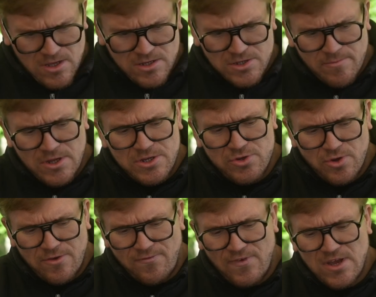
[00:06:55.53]
So my
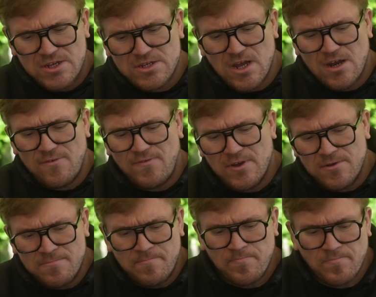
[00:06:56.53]
joint first color film.